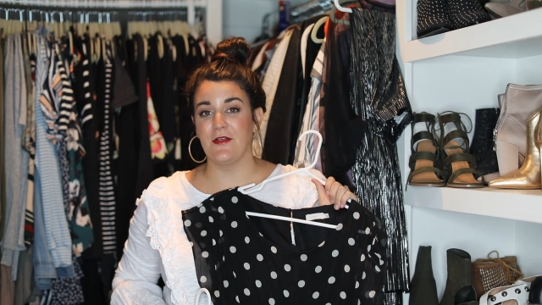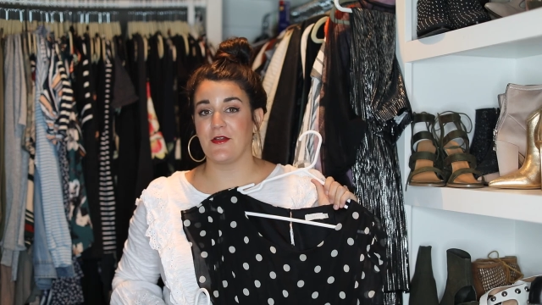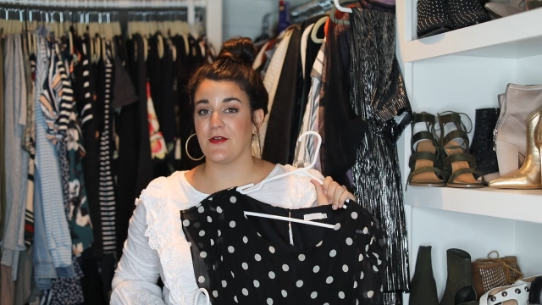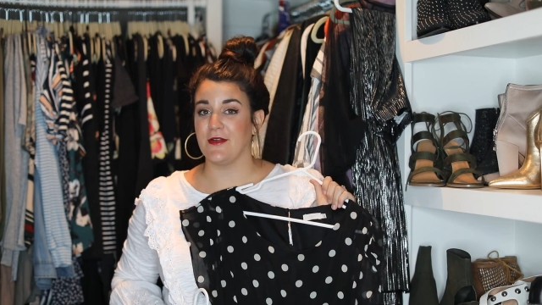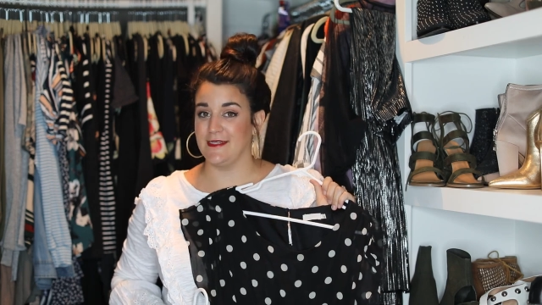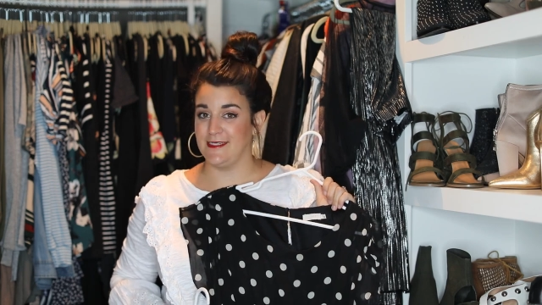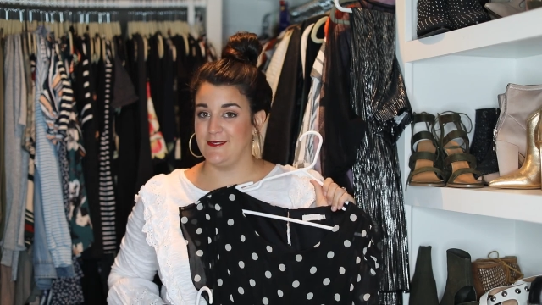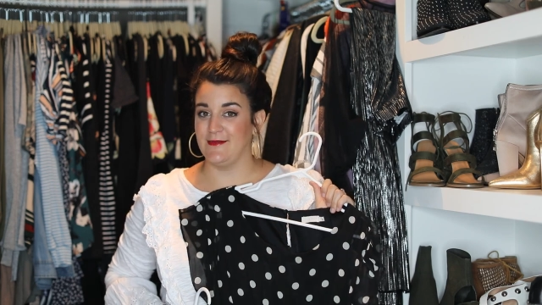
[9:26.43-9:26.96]

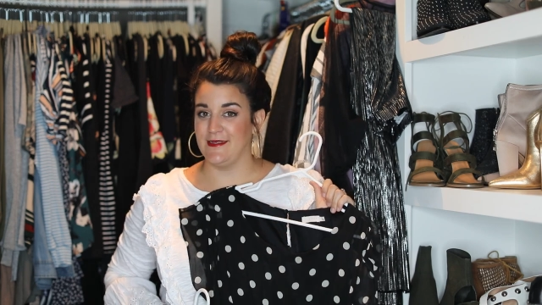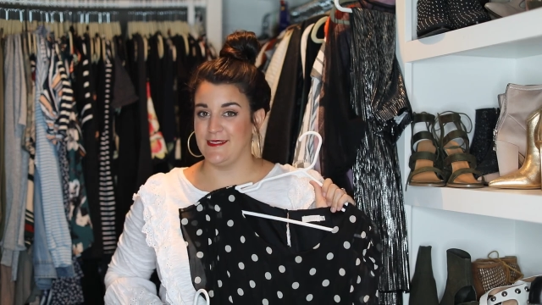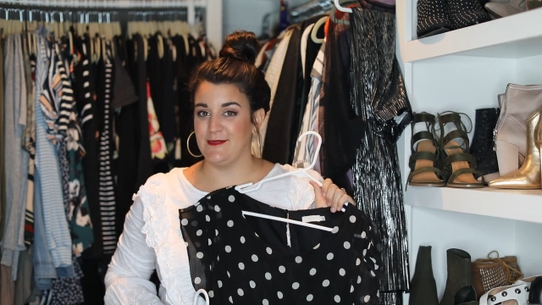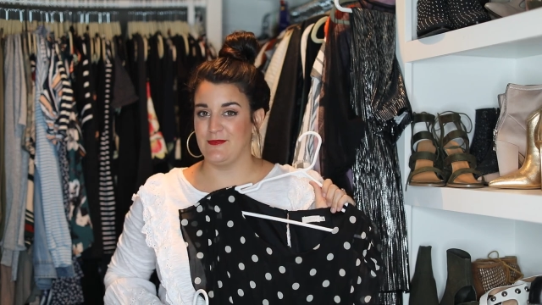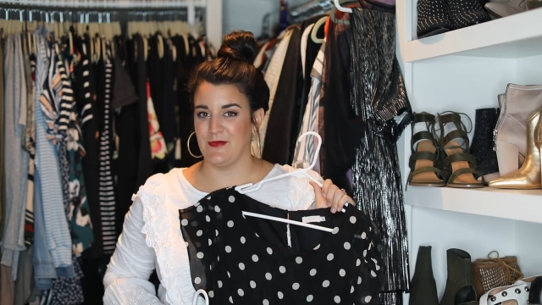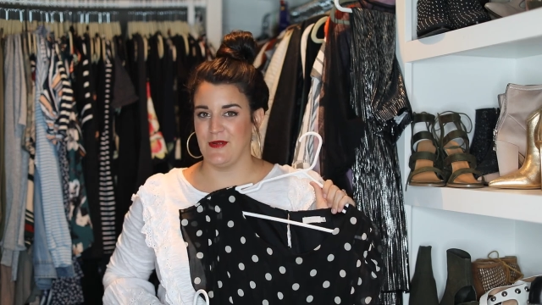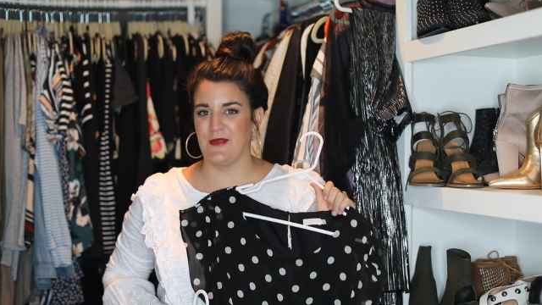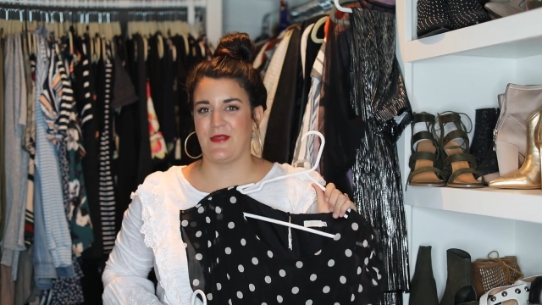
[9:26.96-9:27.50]
Christmas
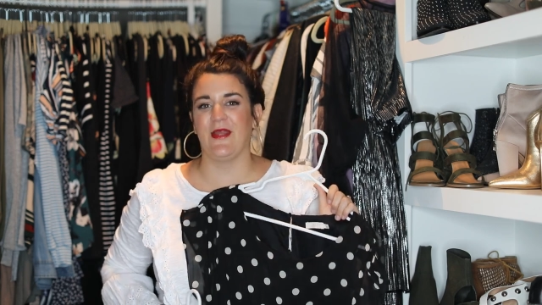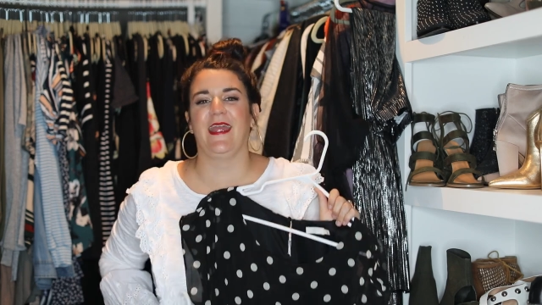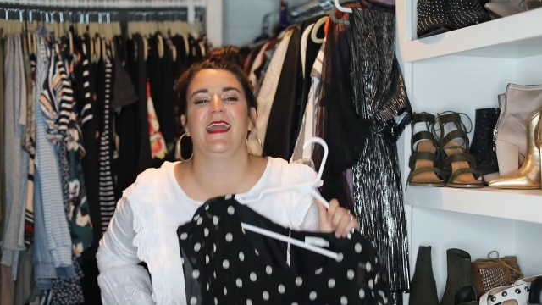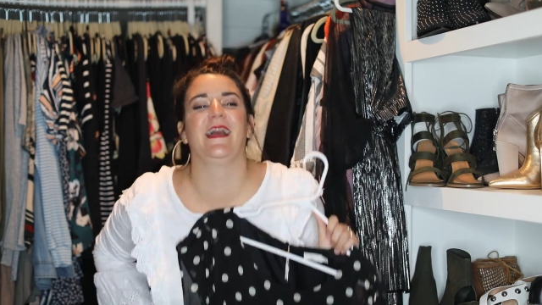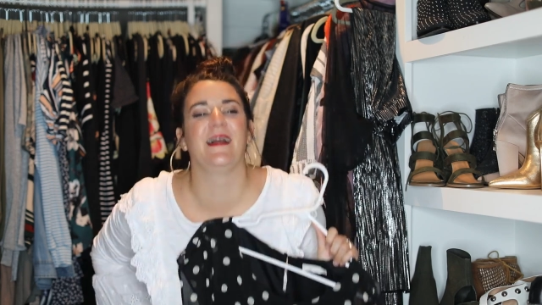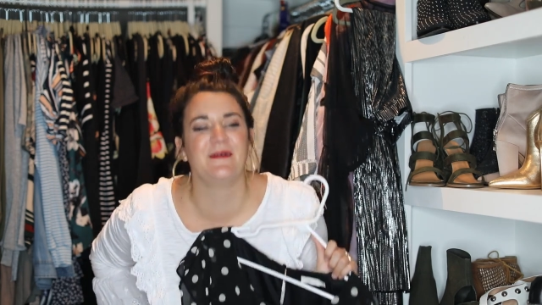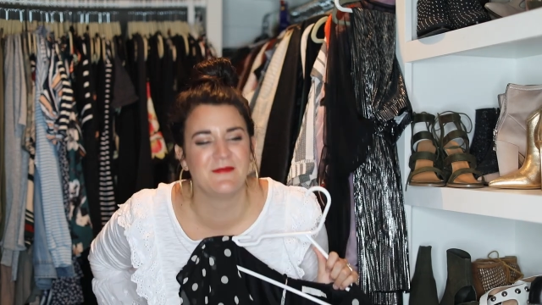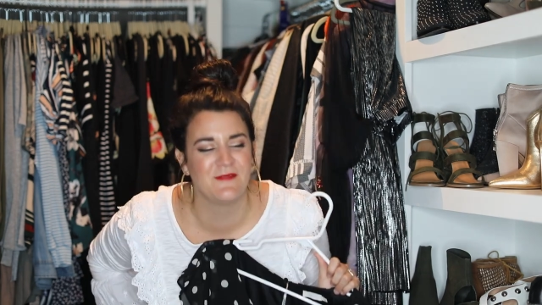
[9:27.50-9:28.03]

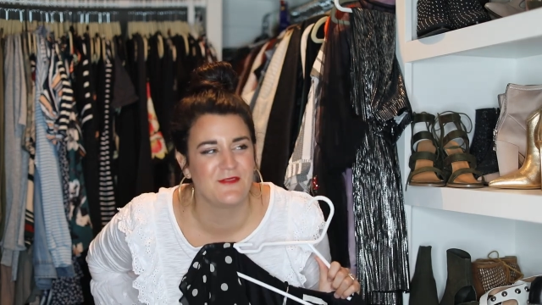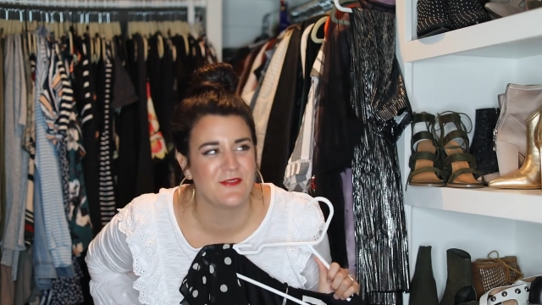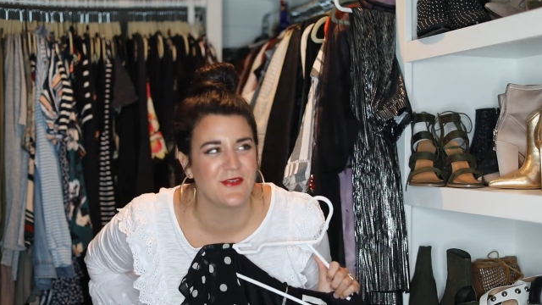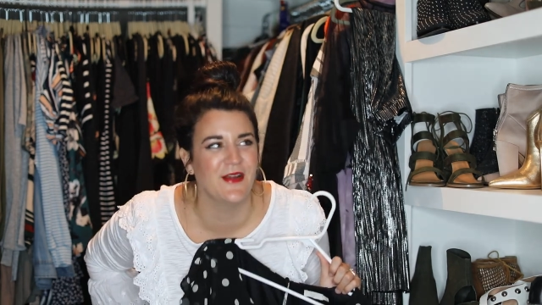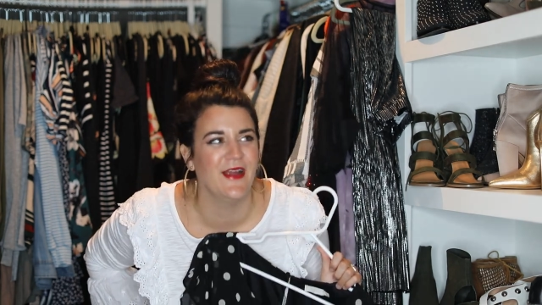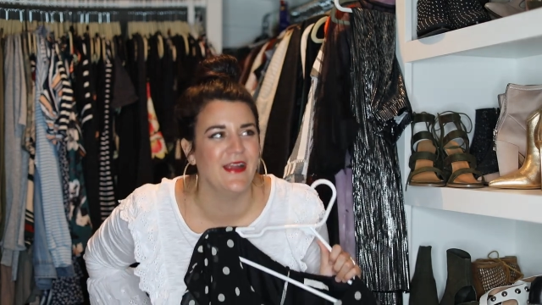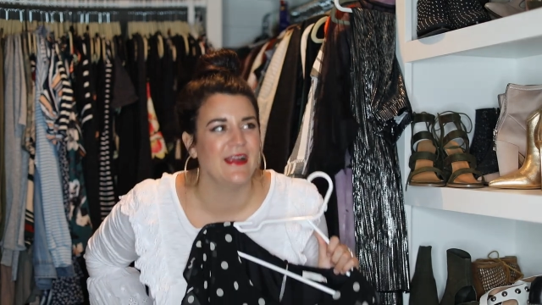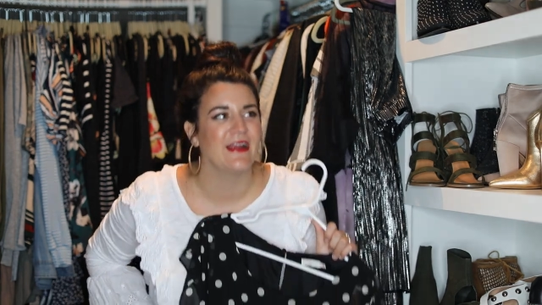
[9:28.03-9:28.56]
program
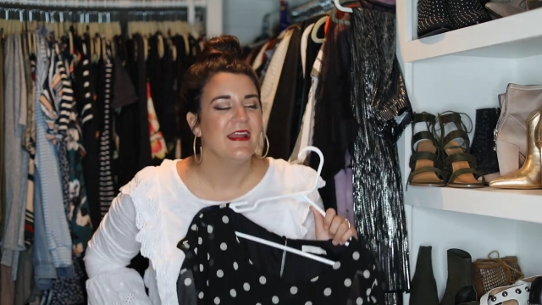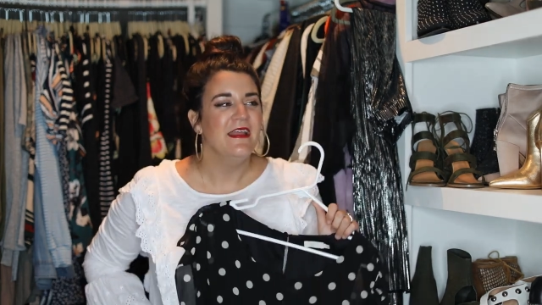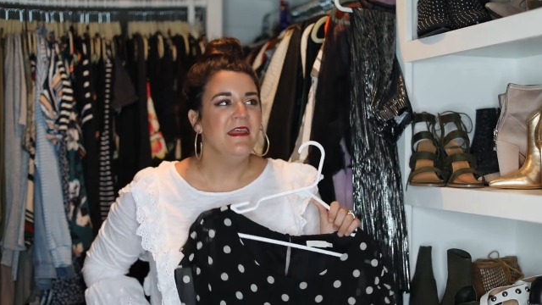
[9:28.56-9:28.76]
for